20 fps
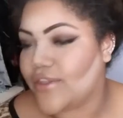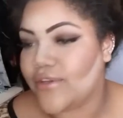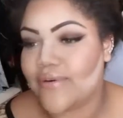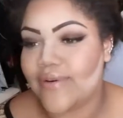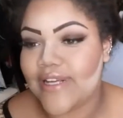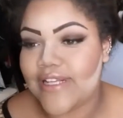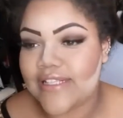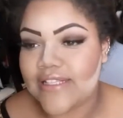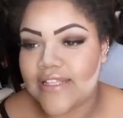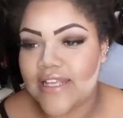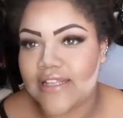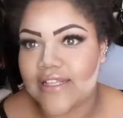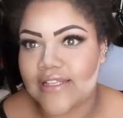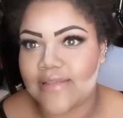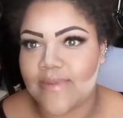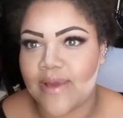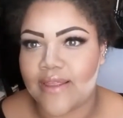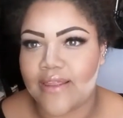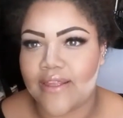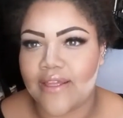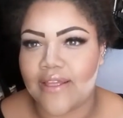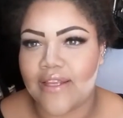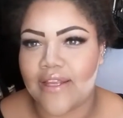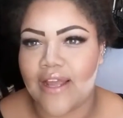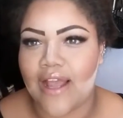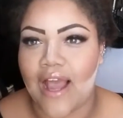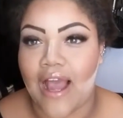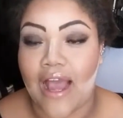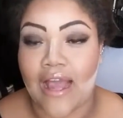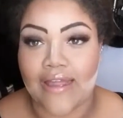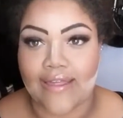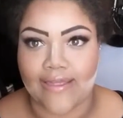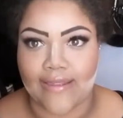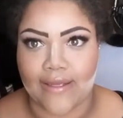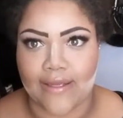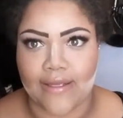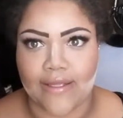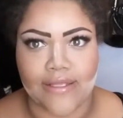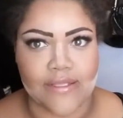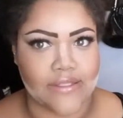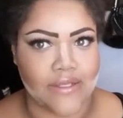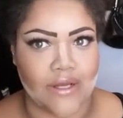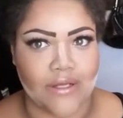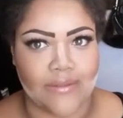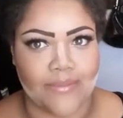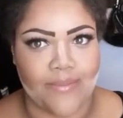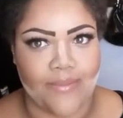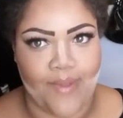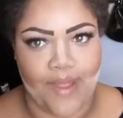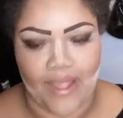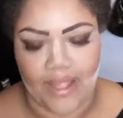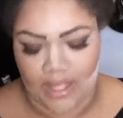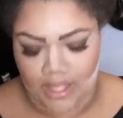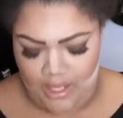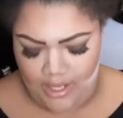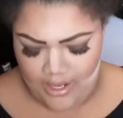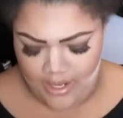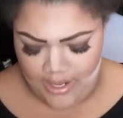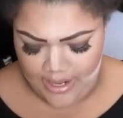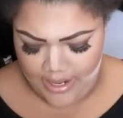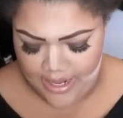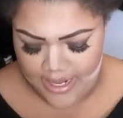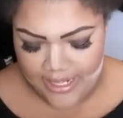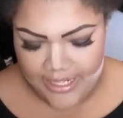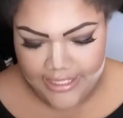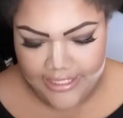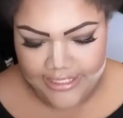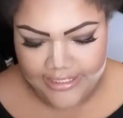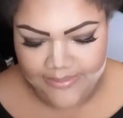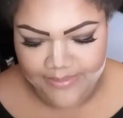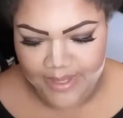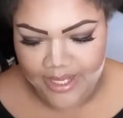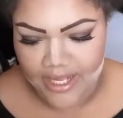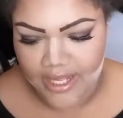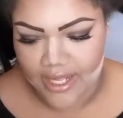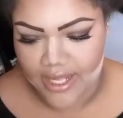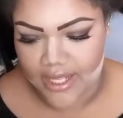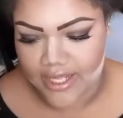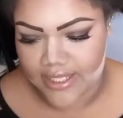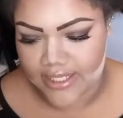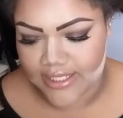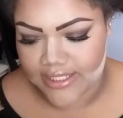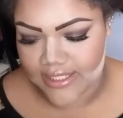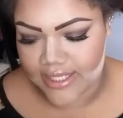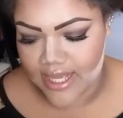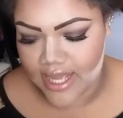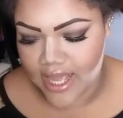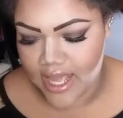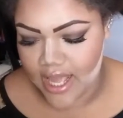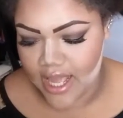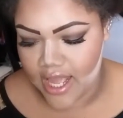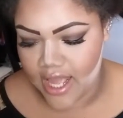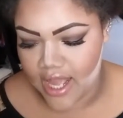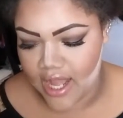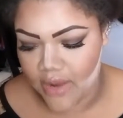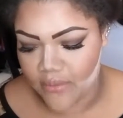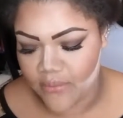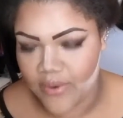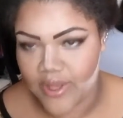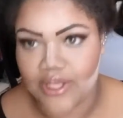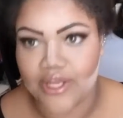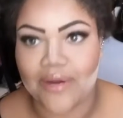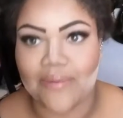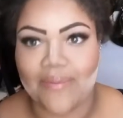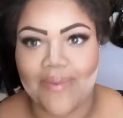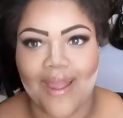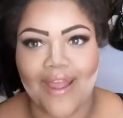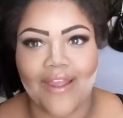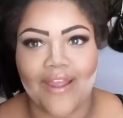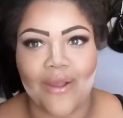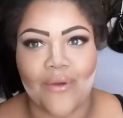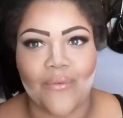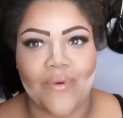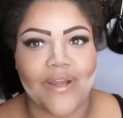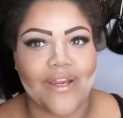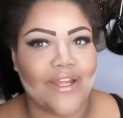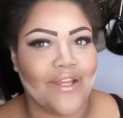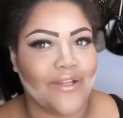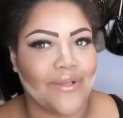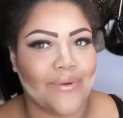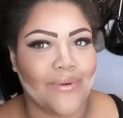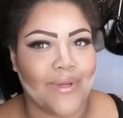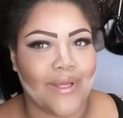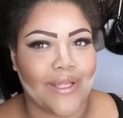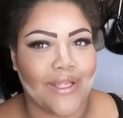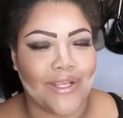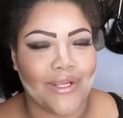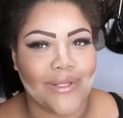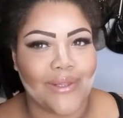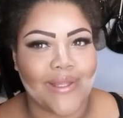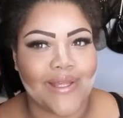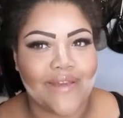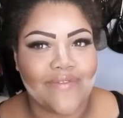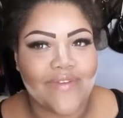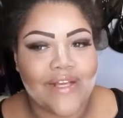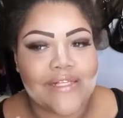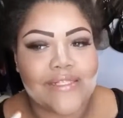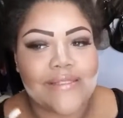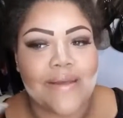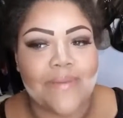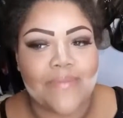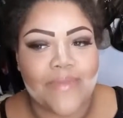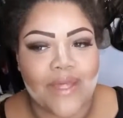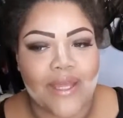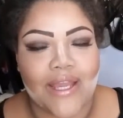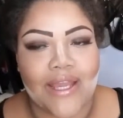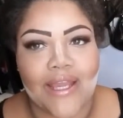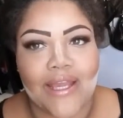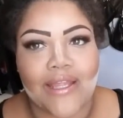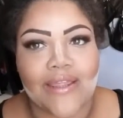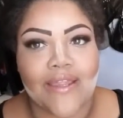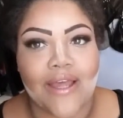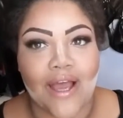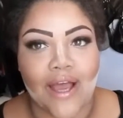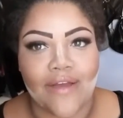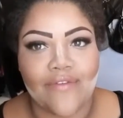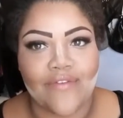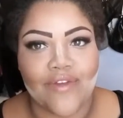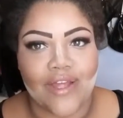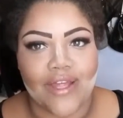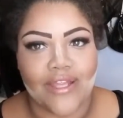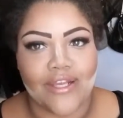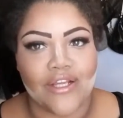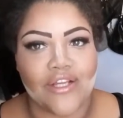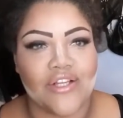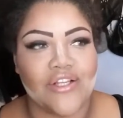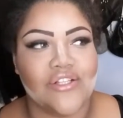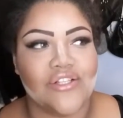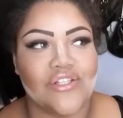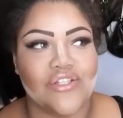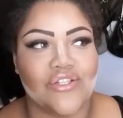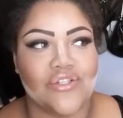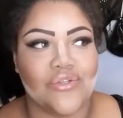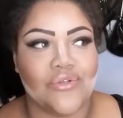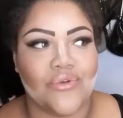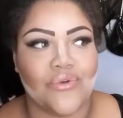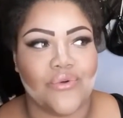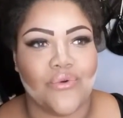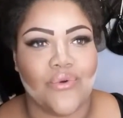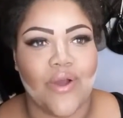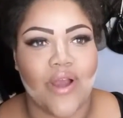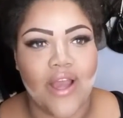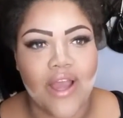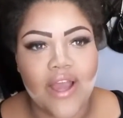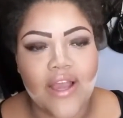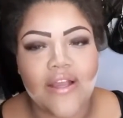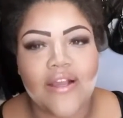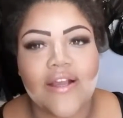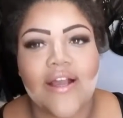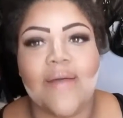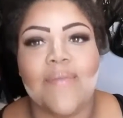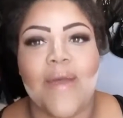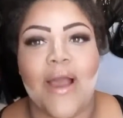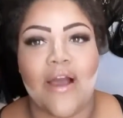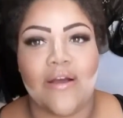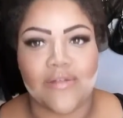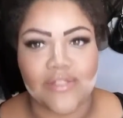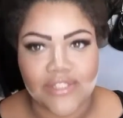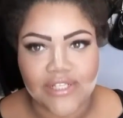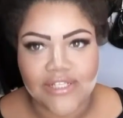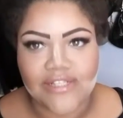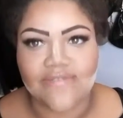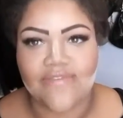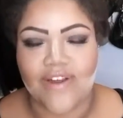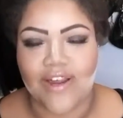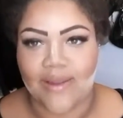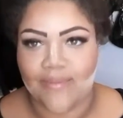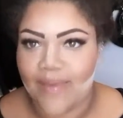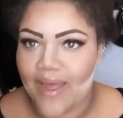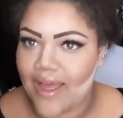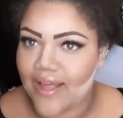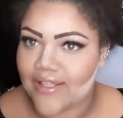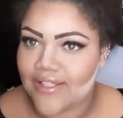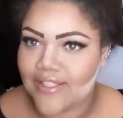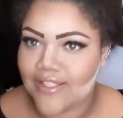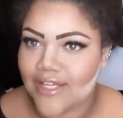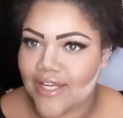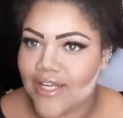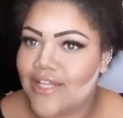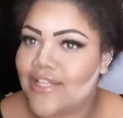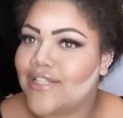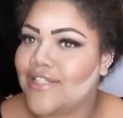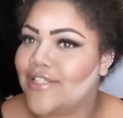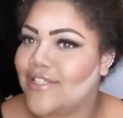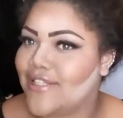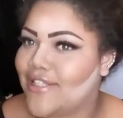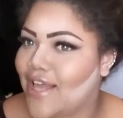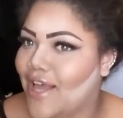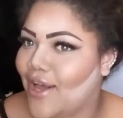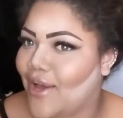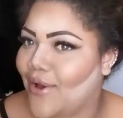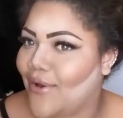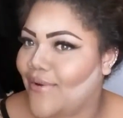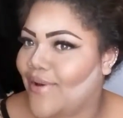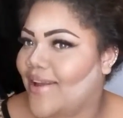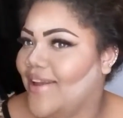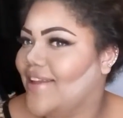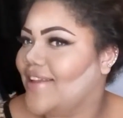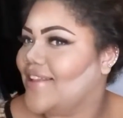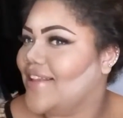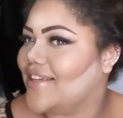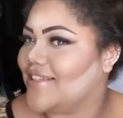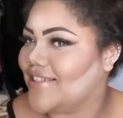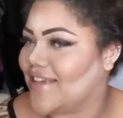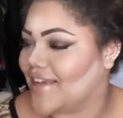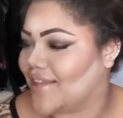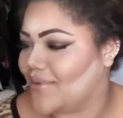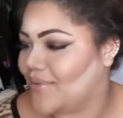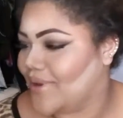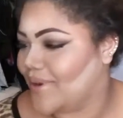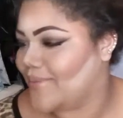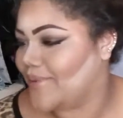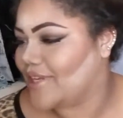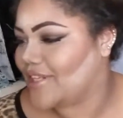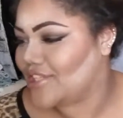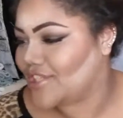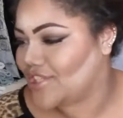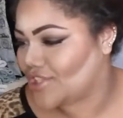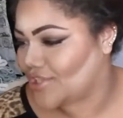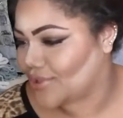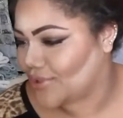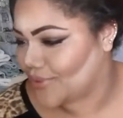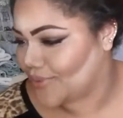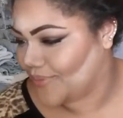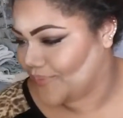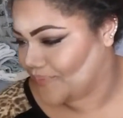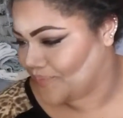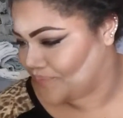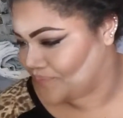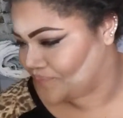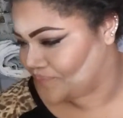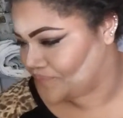the reason that this method, I think, is called baking is because when you're baking, what are you doing? You're leaving something in the oven to come out to its very best. So that's exactly what I'm gonna do.